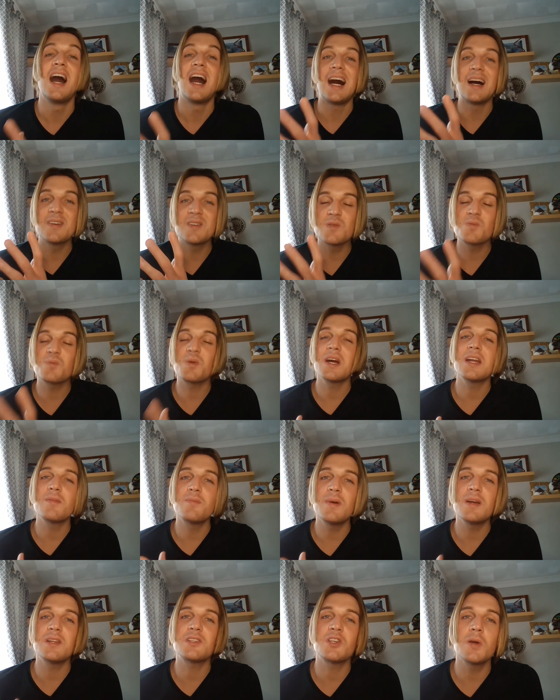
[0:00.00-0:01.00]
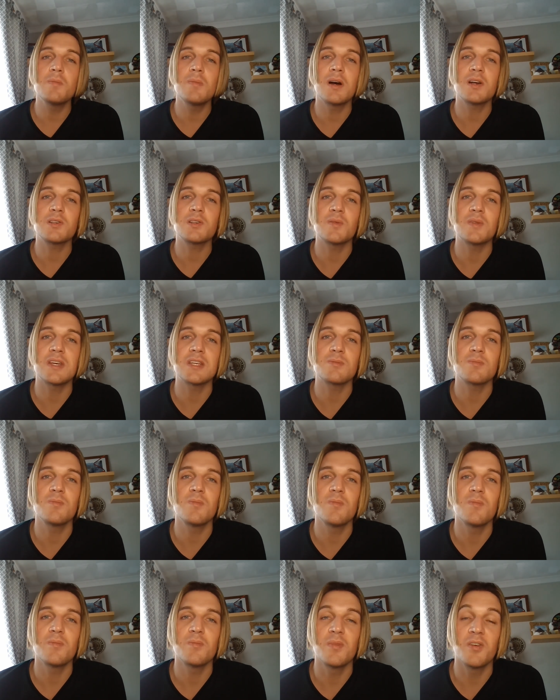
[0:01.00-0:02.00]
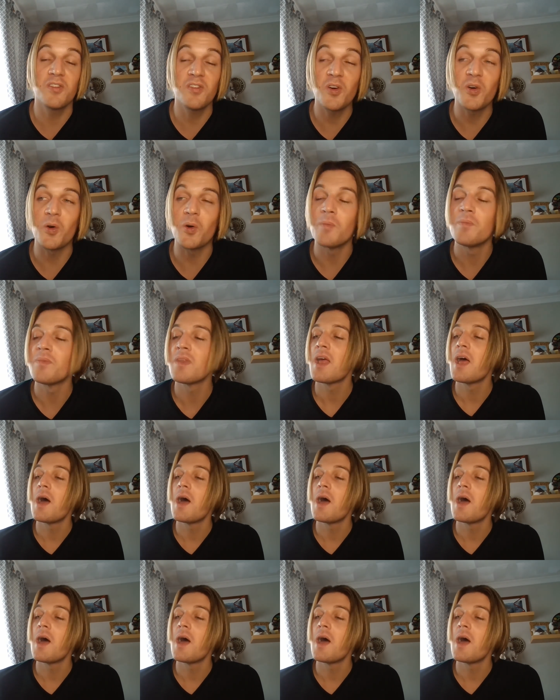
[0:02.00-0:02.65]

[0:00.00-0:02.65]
I sprayed a bit too much of this before.